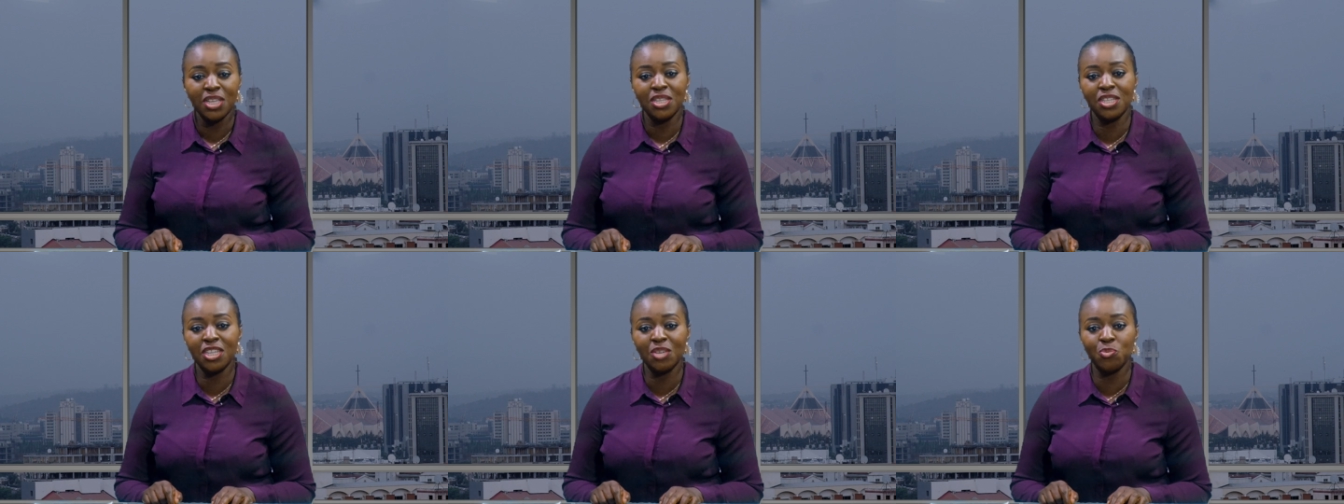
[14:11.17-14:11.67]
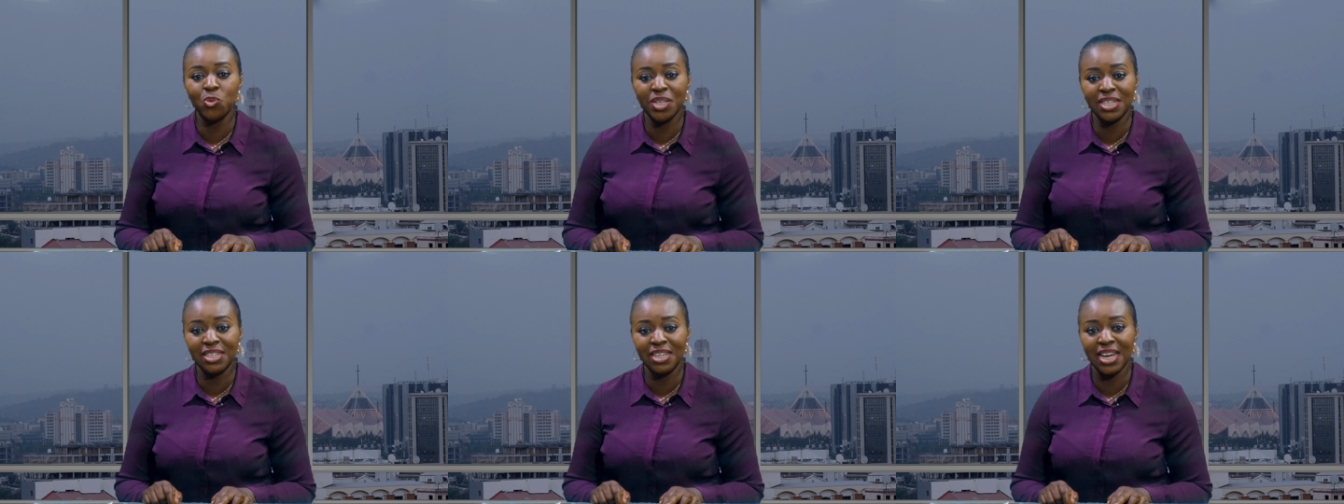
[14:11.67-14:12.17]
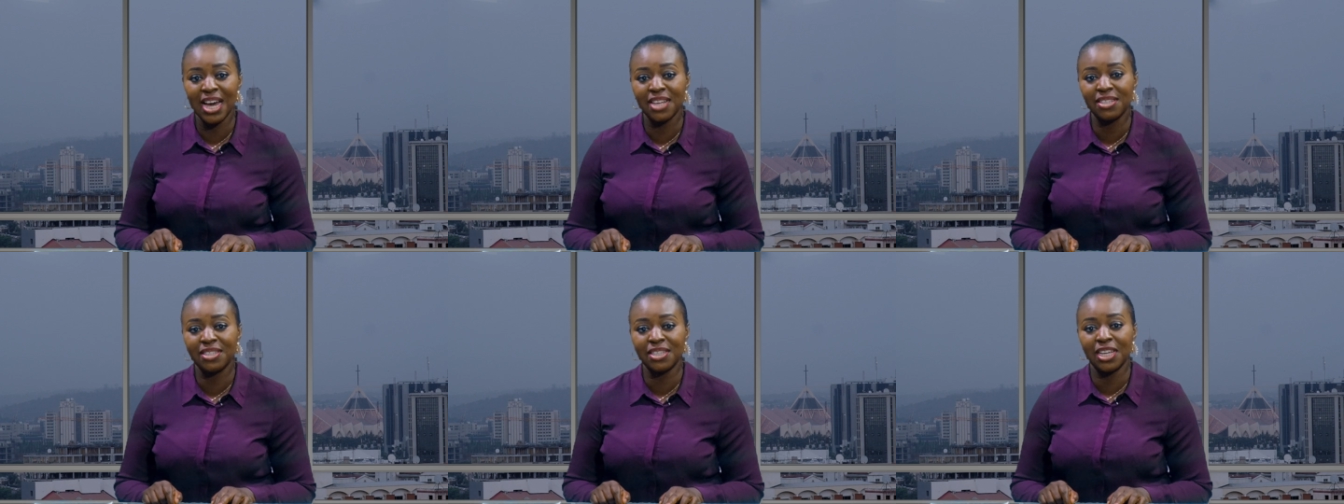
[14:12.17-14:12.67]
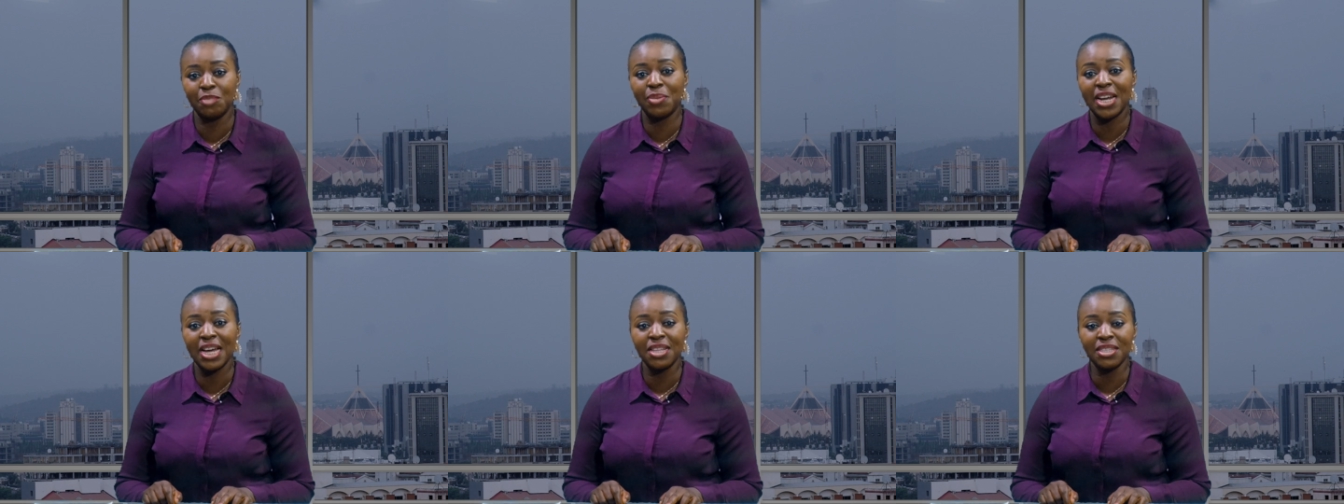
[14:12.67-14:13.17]
Chibuisi has said
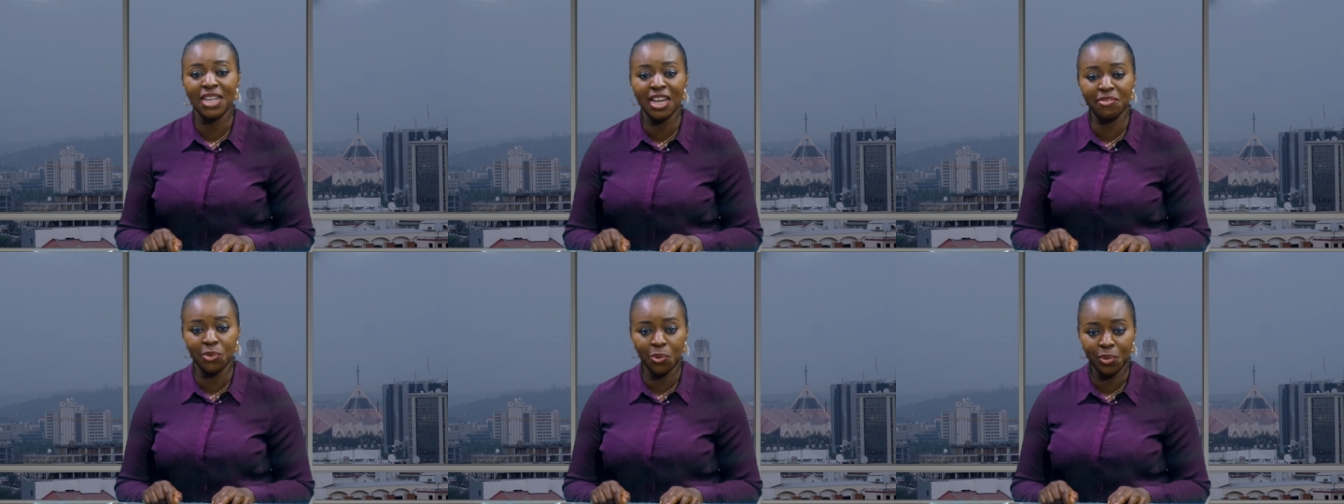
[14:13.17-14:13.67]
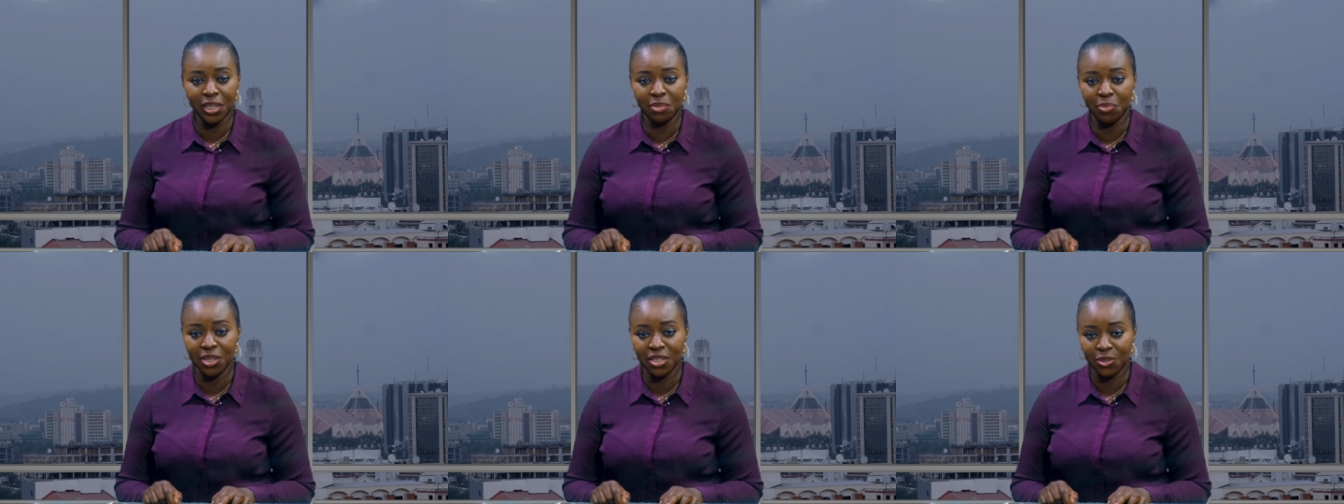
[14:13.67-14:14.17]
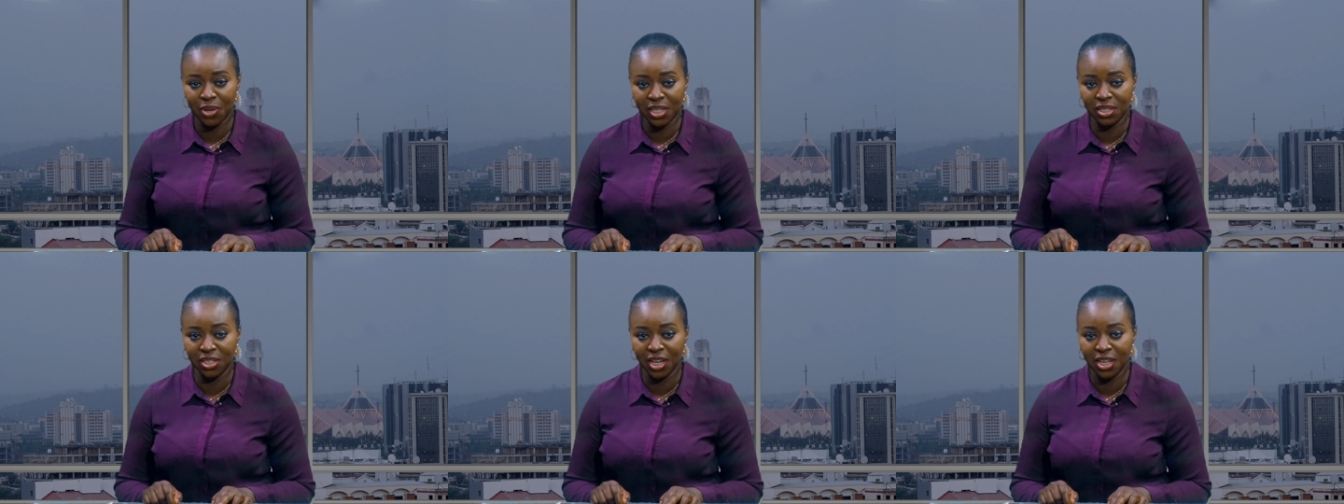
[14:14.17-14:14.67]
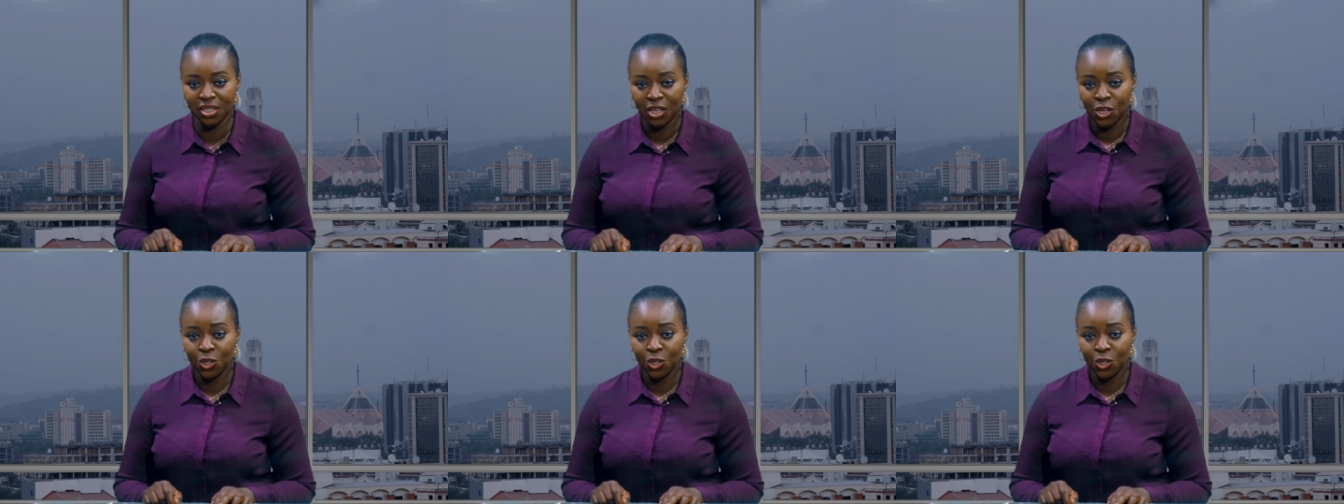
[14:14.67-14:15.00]
plans have already been strategized